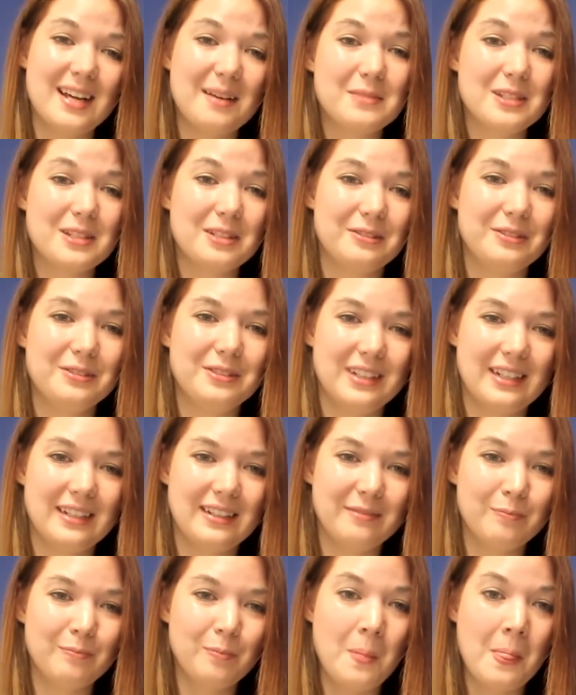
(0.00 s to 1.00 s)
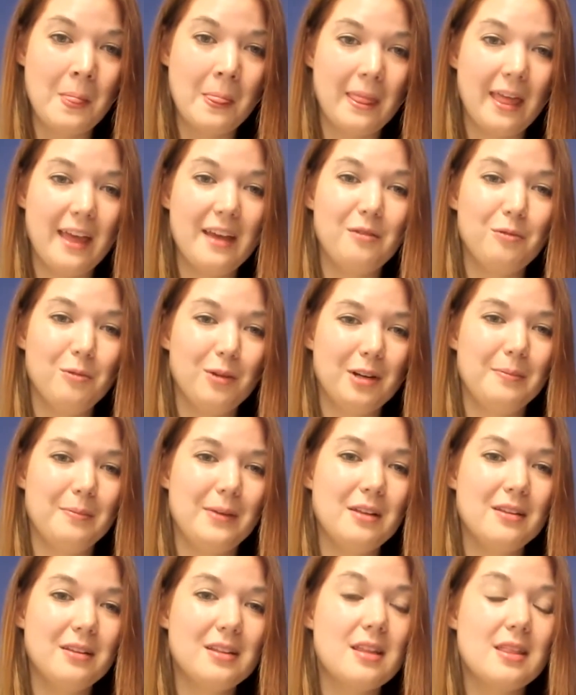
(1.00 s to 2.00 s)
Absolutely. And what
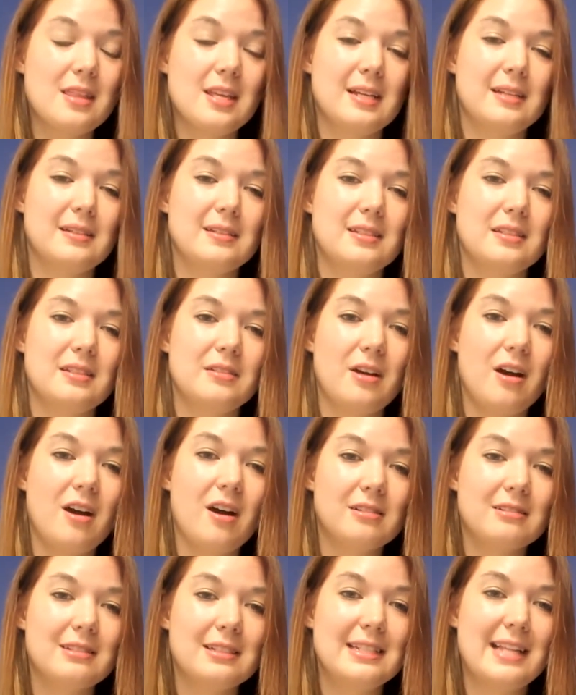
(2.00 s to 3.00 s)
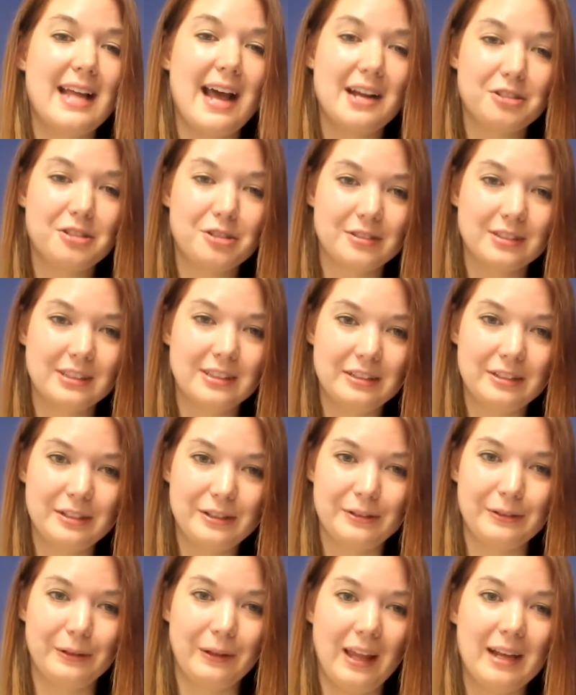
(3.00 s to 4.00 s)
about the things the dogs naturally
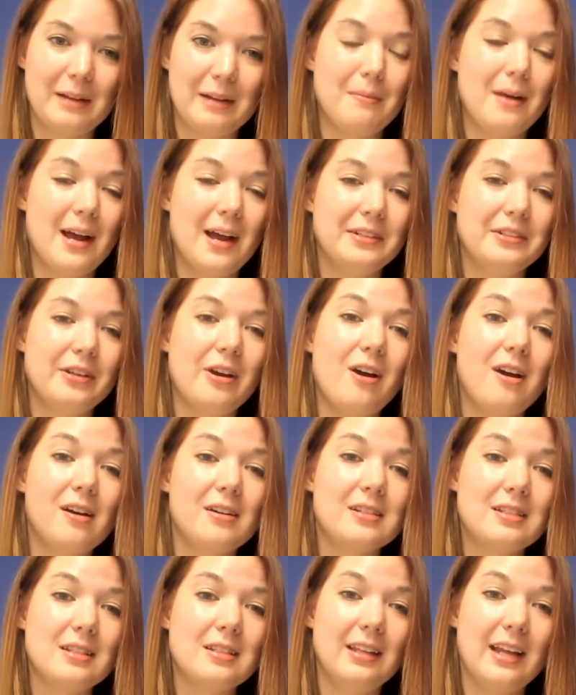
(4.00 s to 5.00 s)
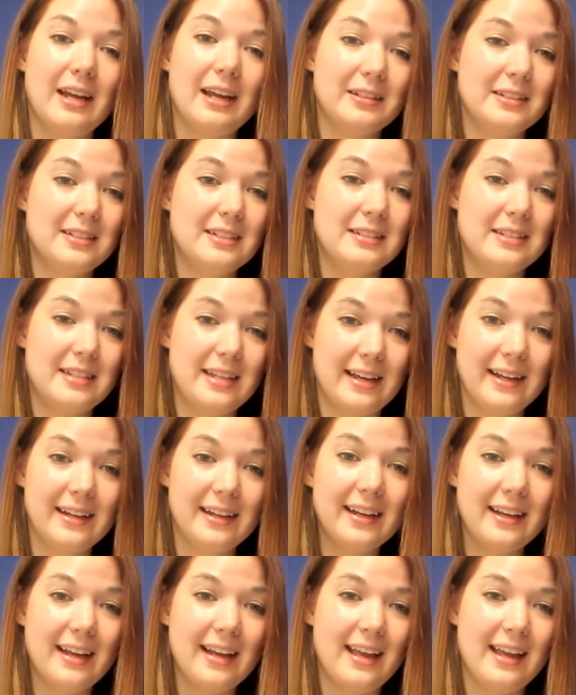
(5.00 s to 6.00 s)
do? Like my dogs like to
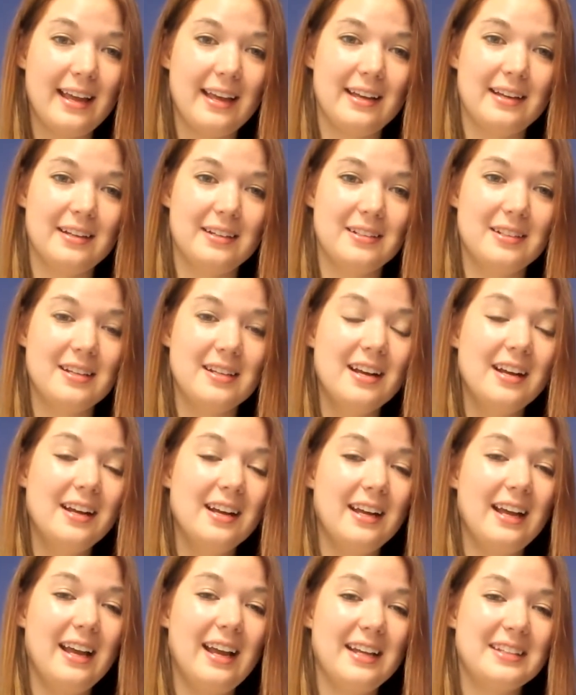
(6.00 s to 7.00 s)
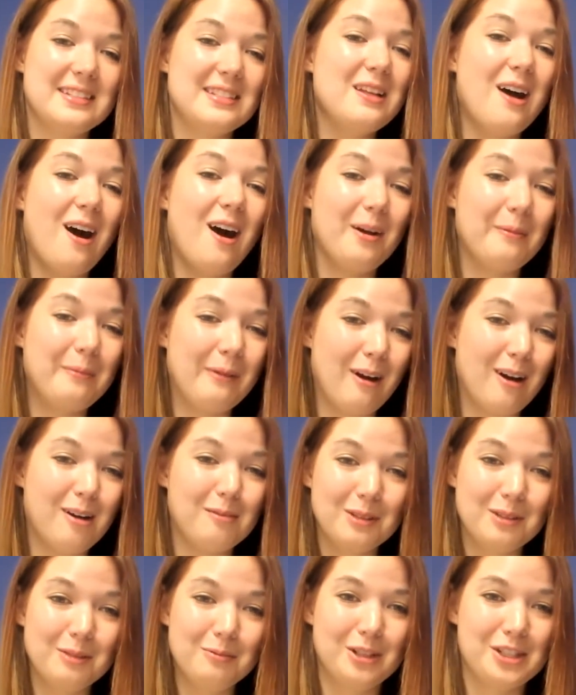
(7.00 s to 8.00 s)
dig, and it's not a
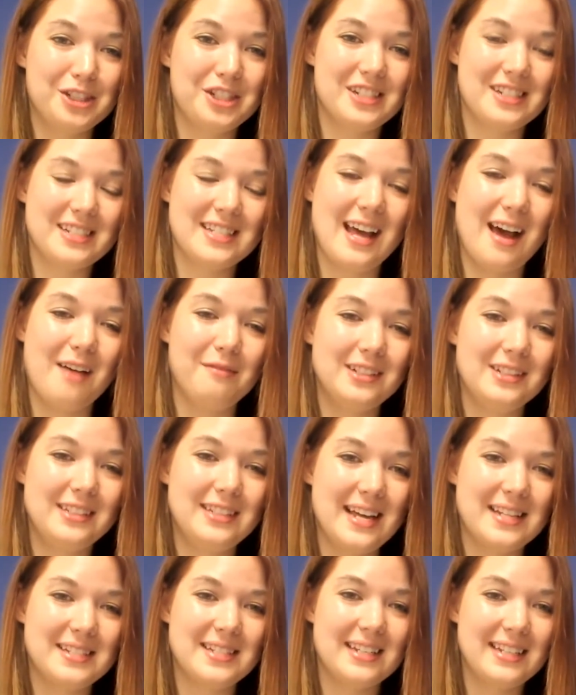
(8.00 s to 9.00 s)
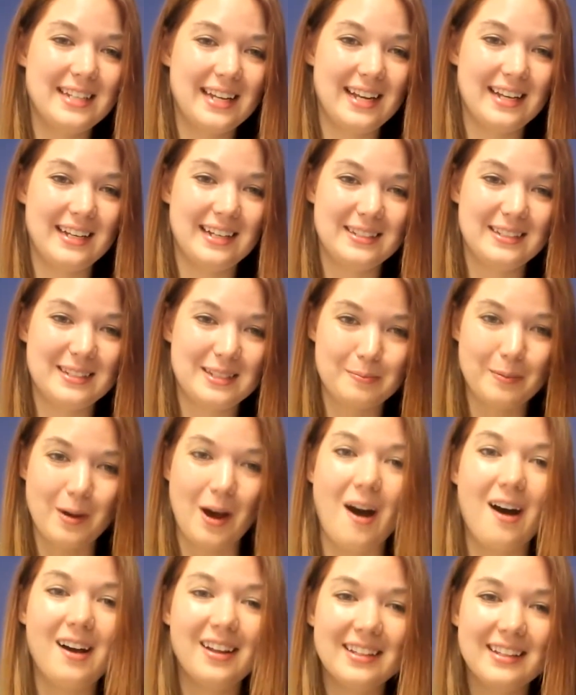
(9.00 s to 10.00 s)
problem. We just have a designated
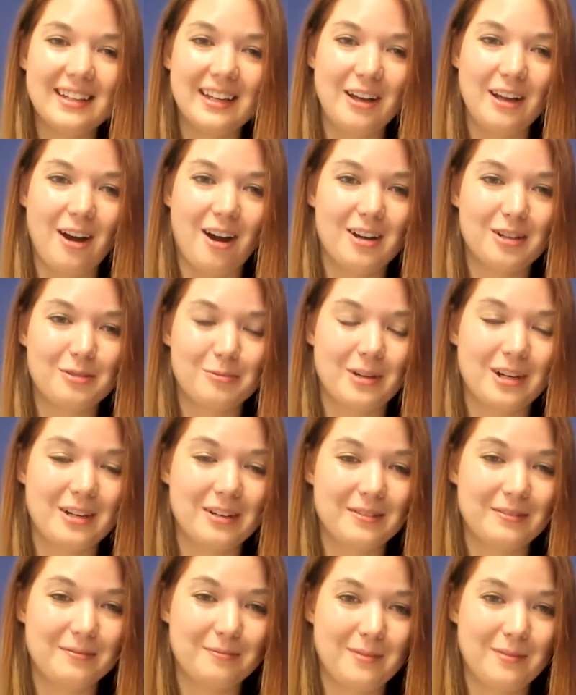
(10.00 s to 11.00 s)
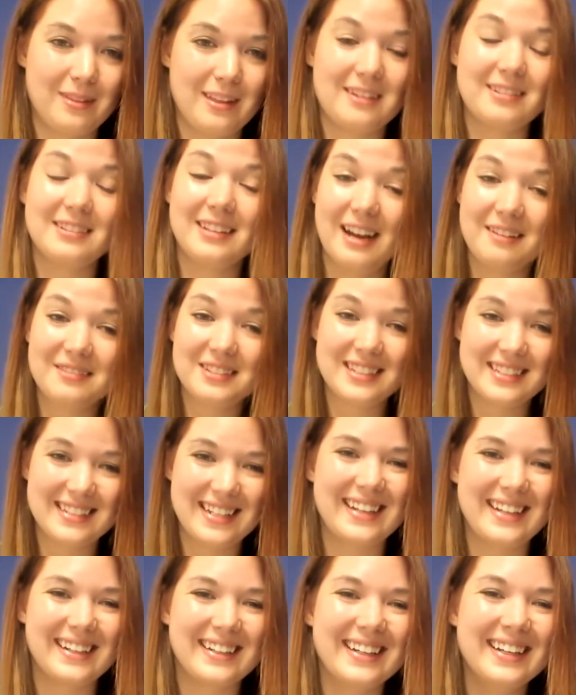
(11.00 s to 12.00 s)
spot in the yard where they're allowed to
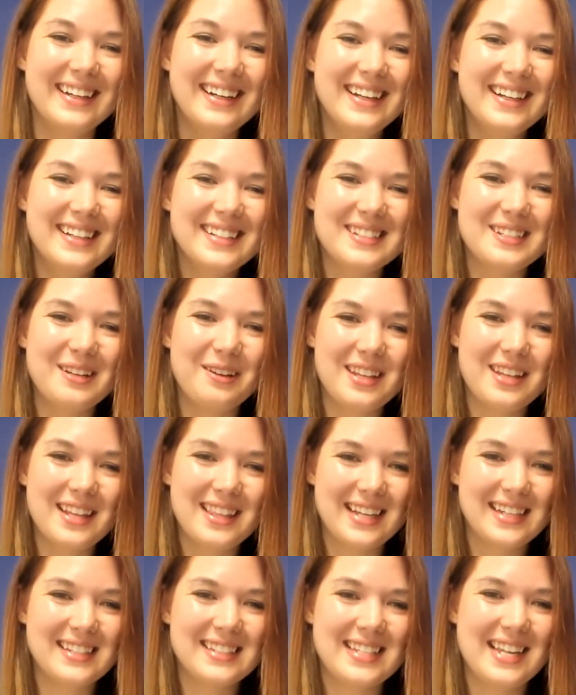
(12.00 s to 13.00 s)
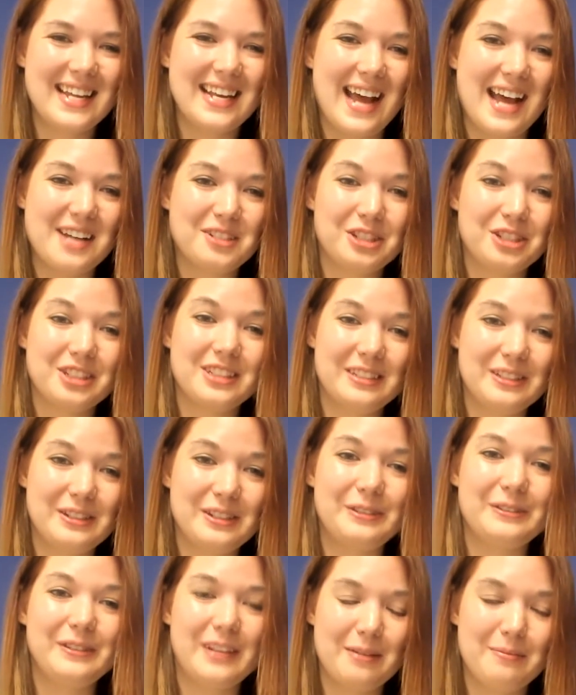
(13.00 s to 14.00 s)
dig. So the things they naturally
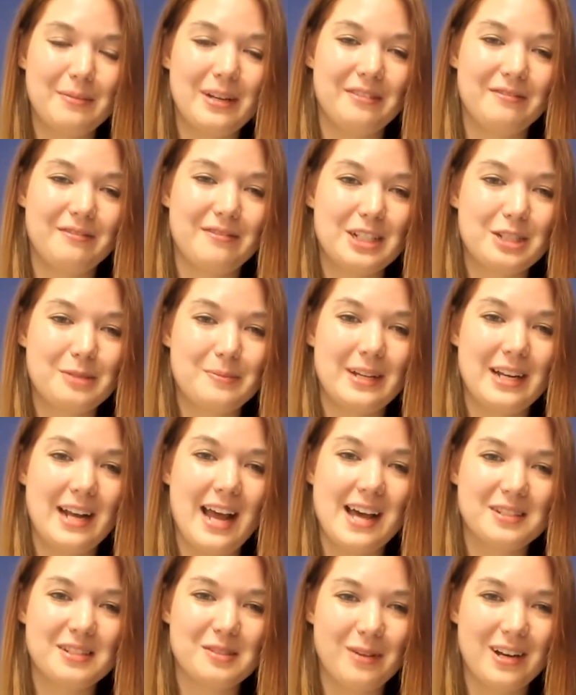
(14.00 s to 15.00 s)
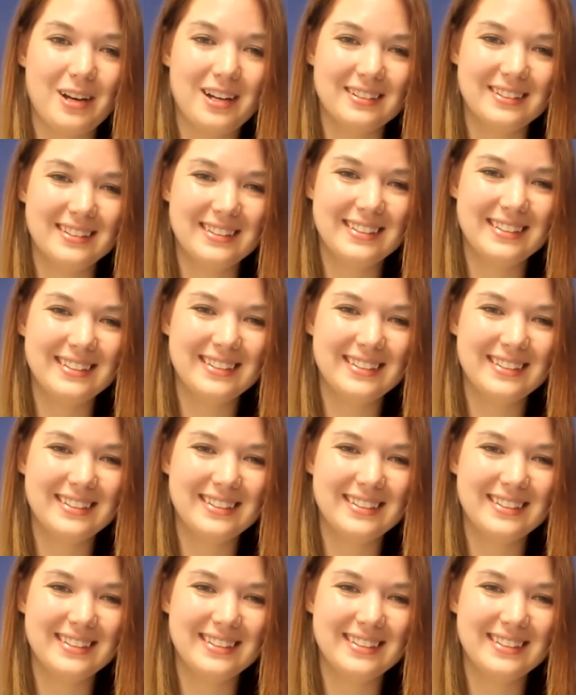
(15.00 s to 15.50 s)
do can be enrichment as well.